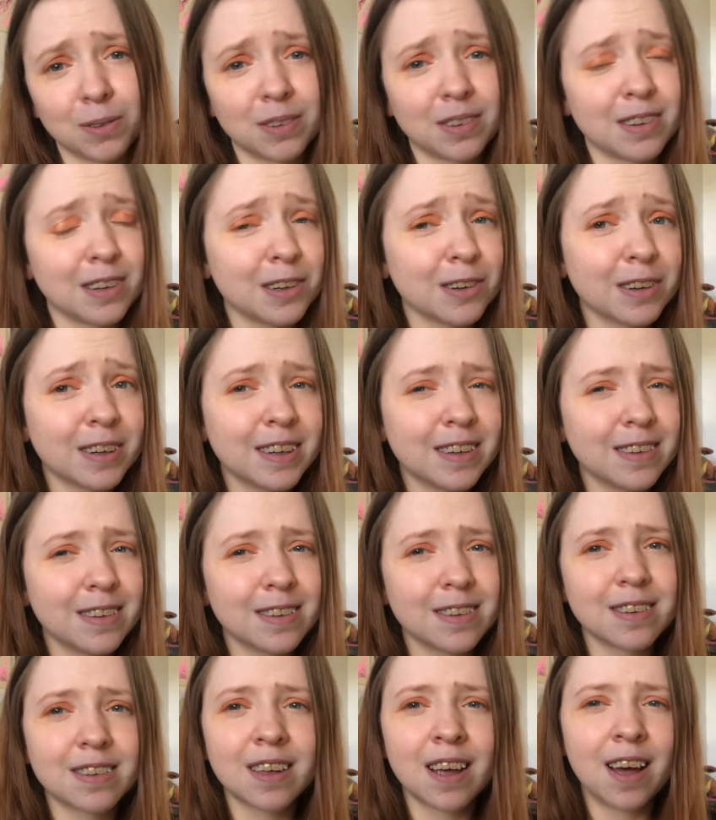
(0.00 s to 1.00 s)

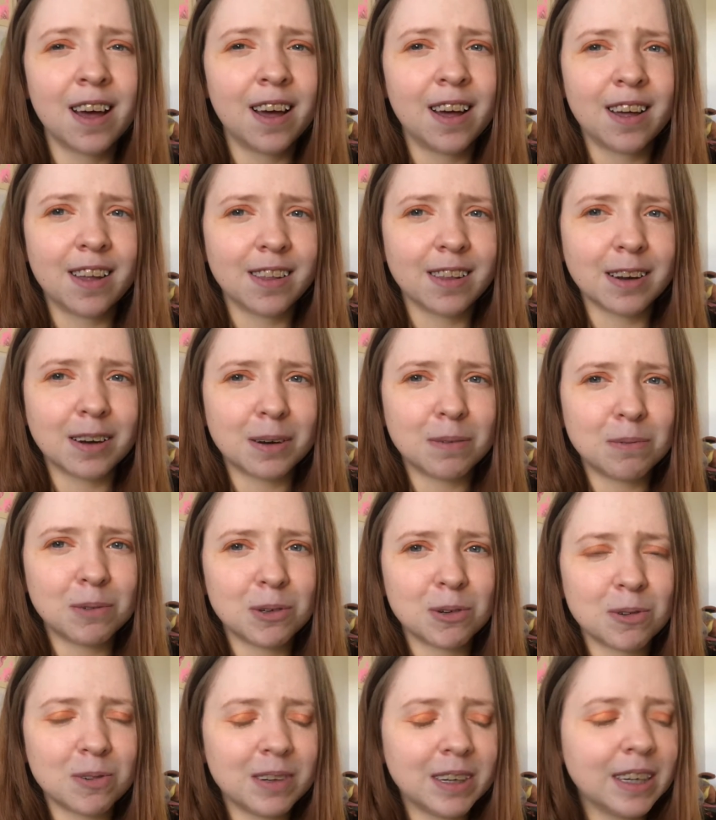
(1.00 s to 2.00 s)
series that I'm
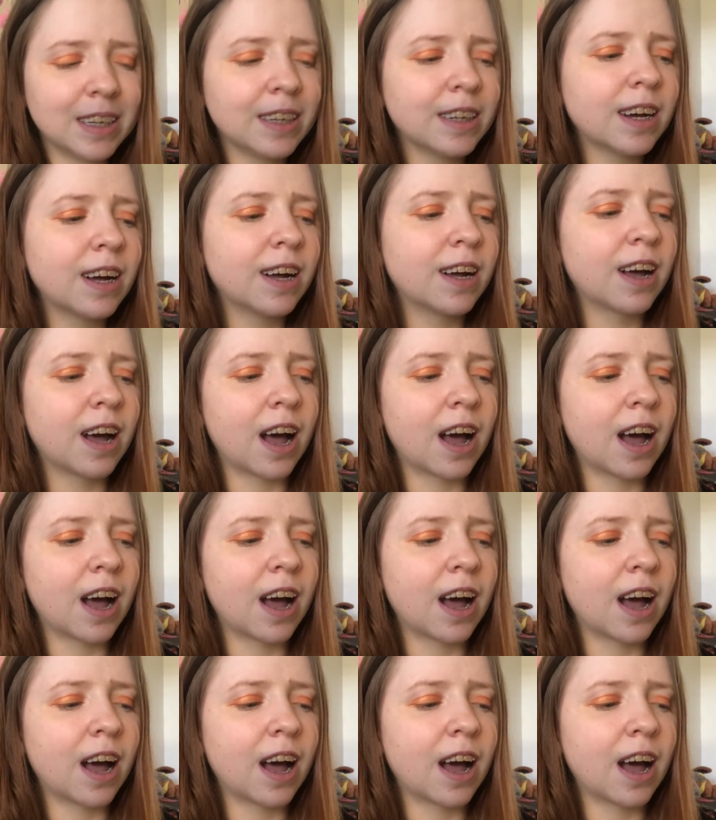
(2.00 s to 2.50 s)
doing.